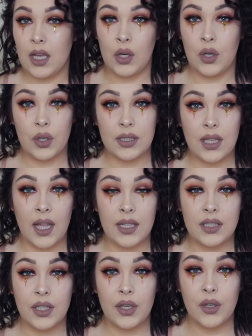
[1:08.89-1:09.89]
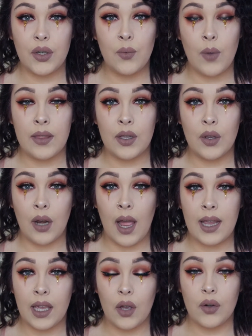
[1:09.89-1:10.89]
looks like to you, whether you
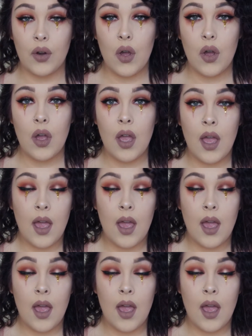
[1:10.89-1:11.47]
like it or not.